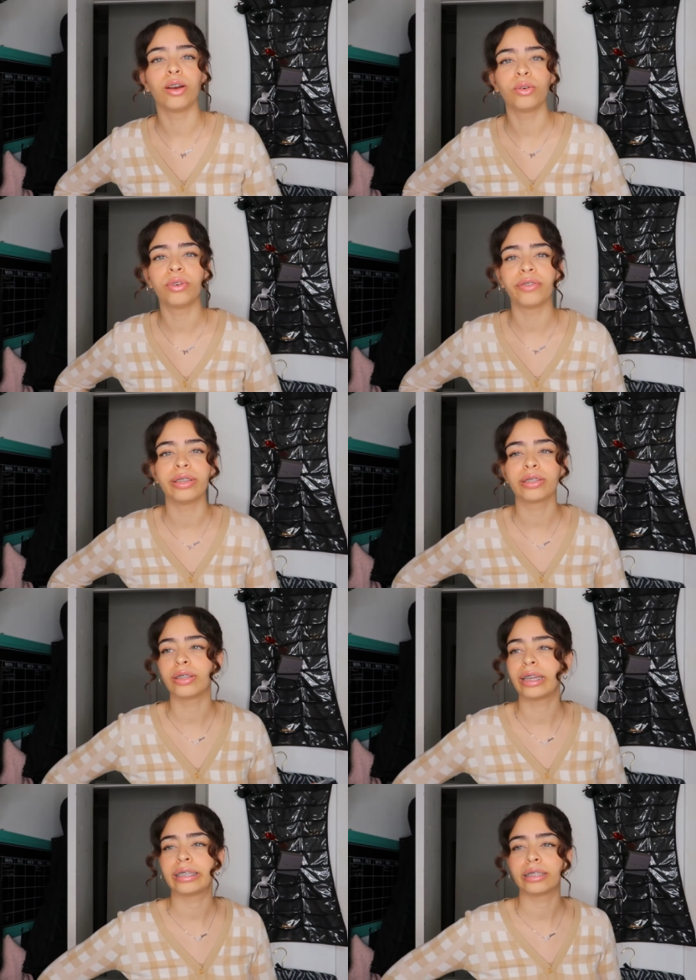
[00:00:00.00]
know if these
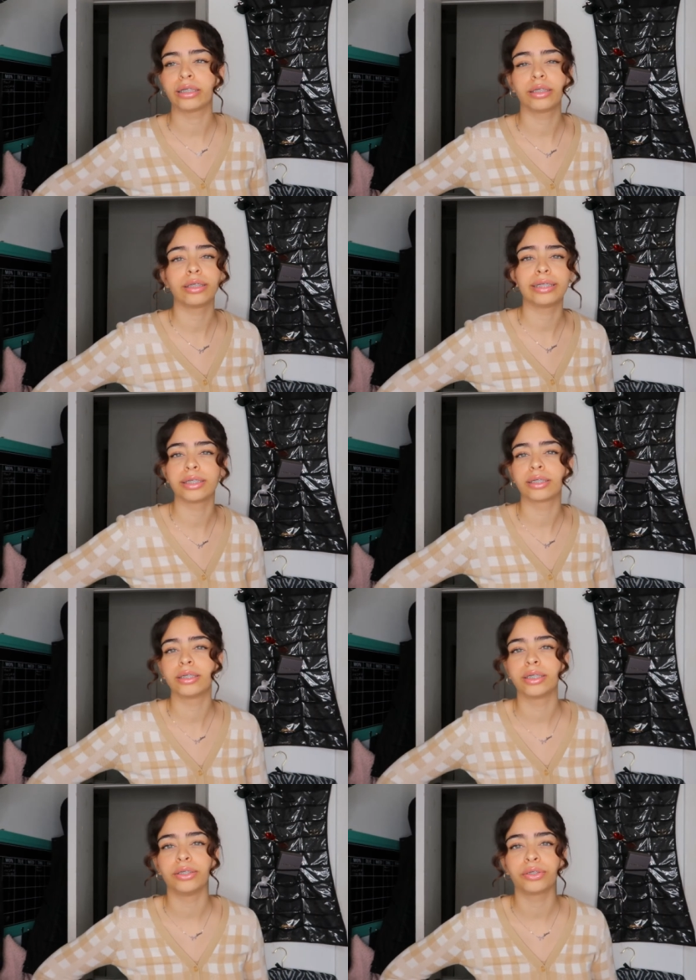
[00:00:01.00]
are like dis
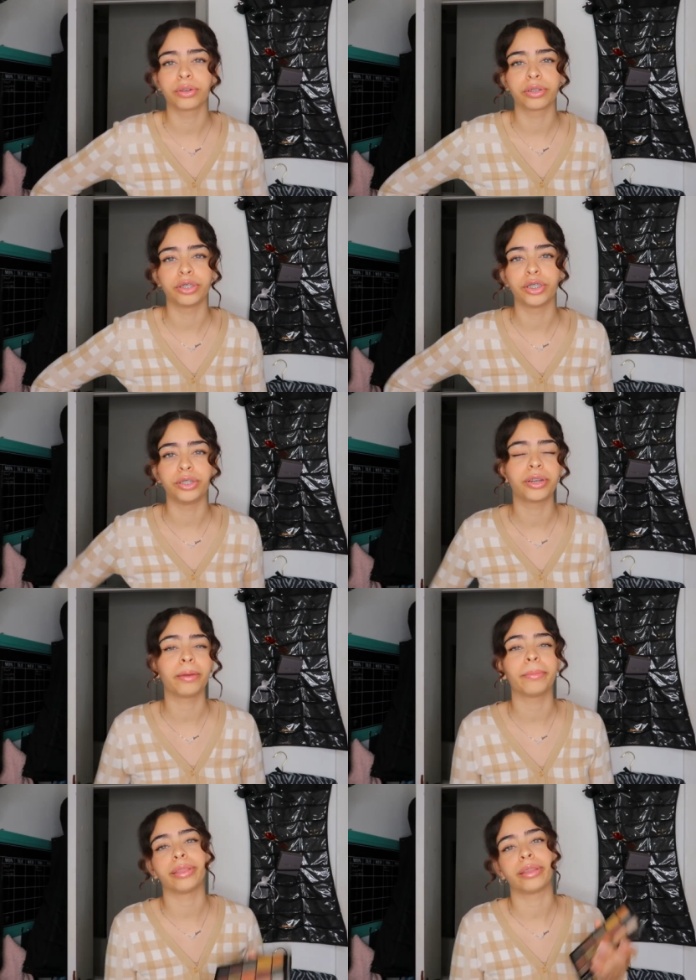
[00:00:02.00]
discontinued or continued.
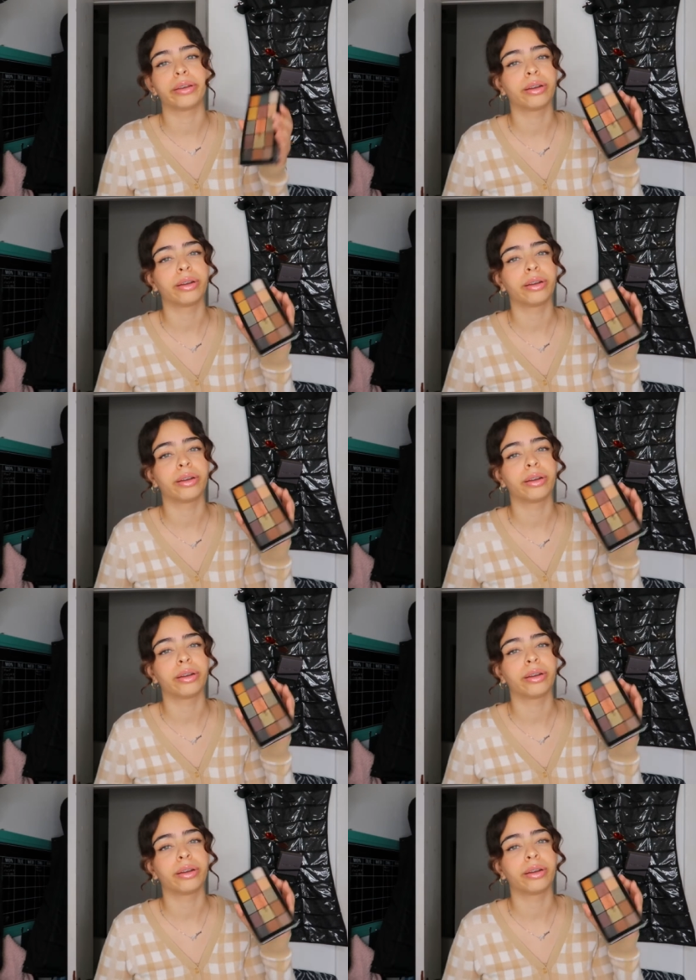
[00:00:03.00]
I bet they